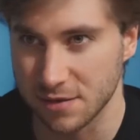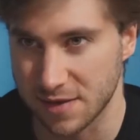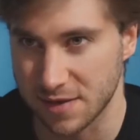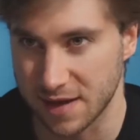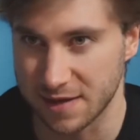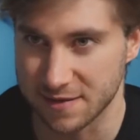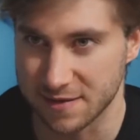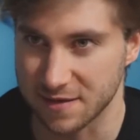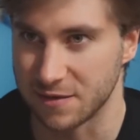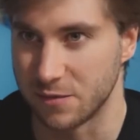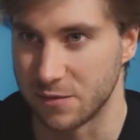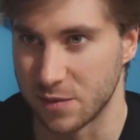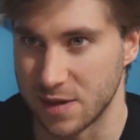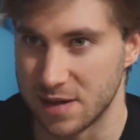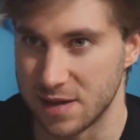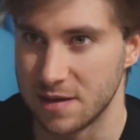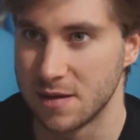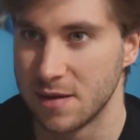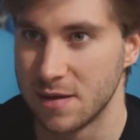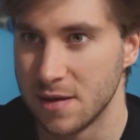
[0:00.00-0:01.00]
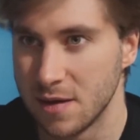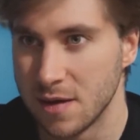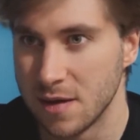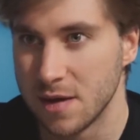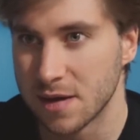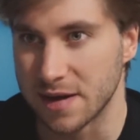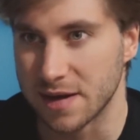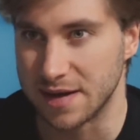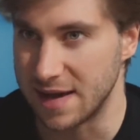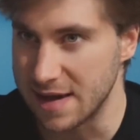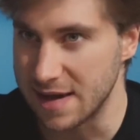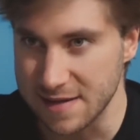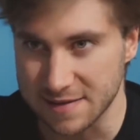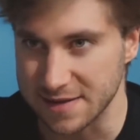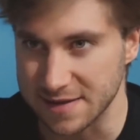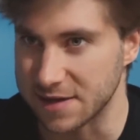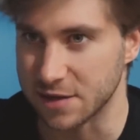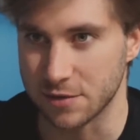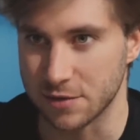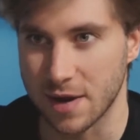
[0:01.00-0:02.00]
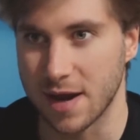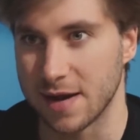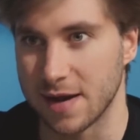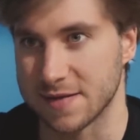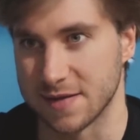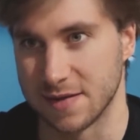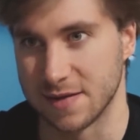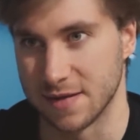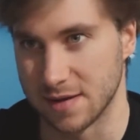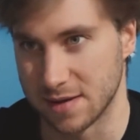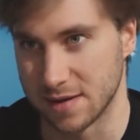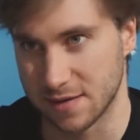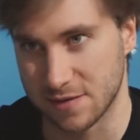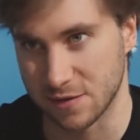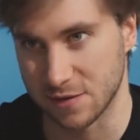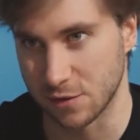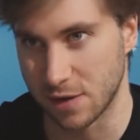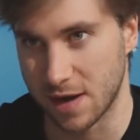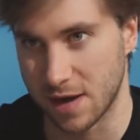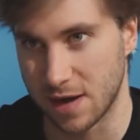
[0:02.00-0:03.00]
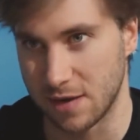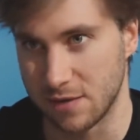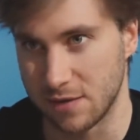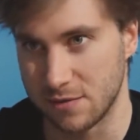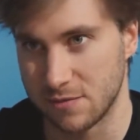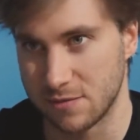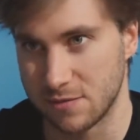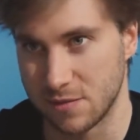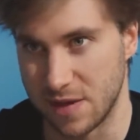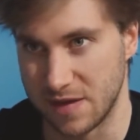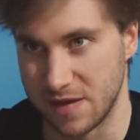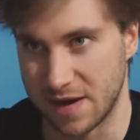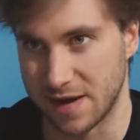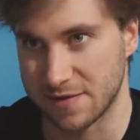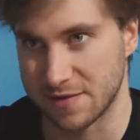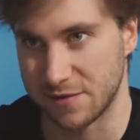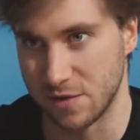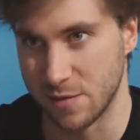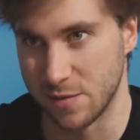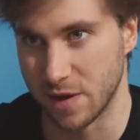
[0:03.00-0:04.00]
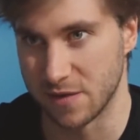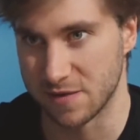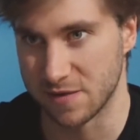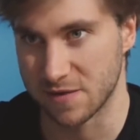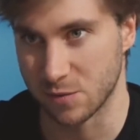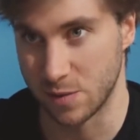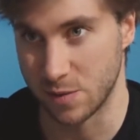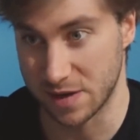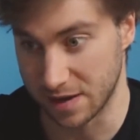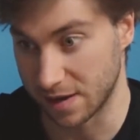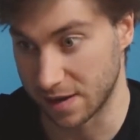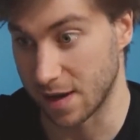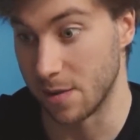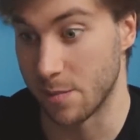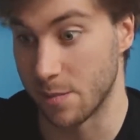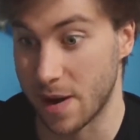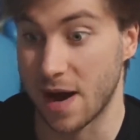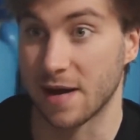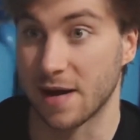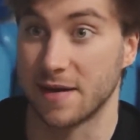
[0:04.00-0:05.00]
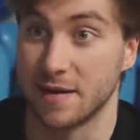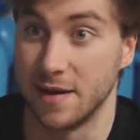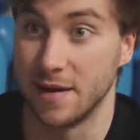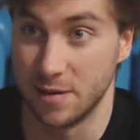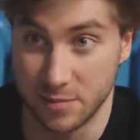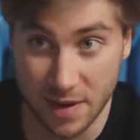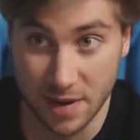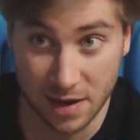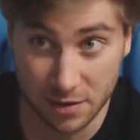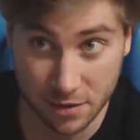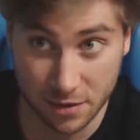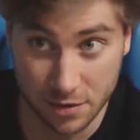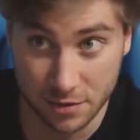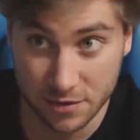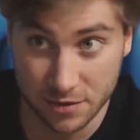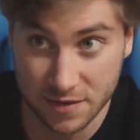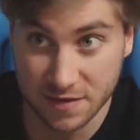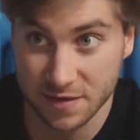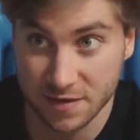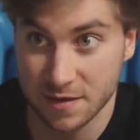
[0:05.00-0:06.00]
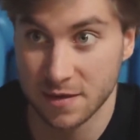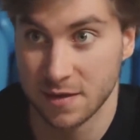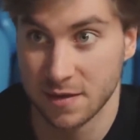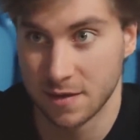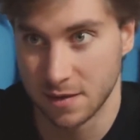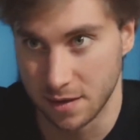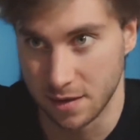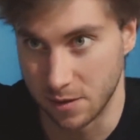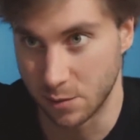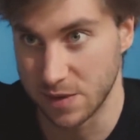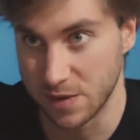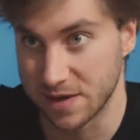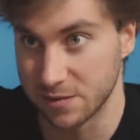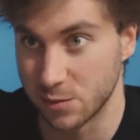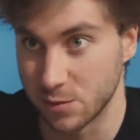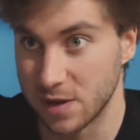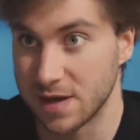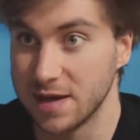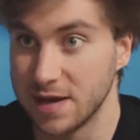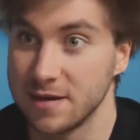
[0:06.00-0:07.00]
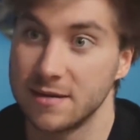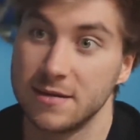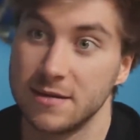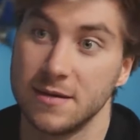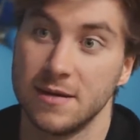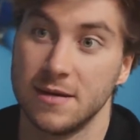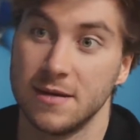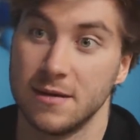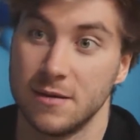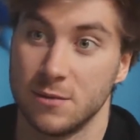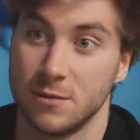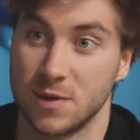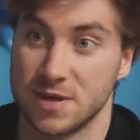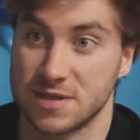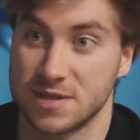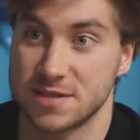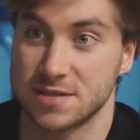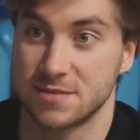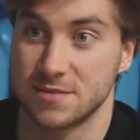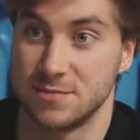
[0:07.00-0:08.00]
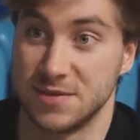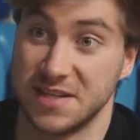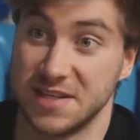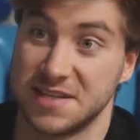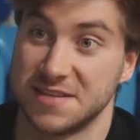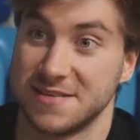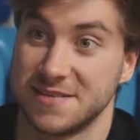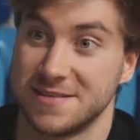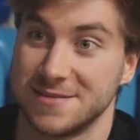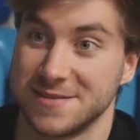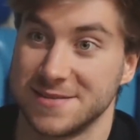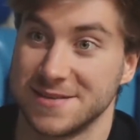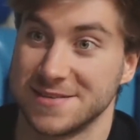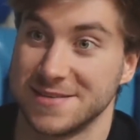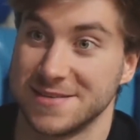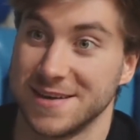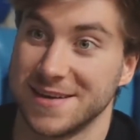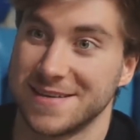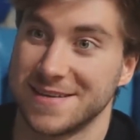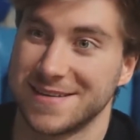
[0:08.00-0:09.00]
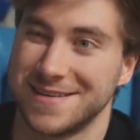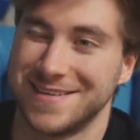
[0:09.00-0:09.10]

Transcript: things that we can easily correct and sort out in the next few months. We can come back in Belarus and we can win it, which we did, which is nice.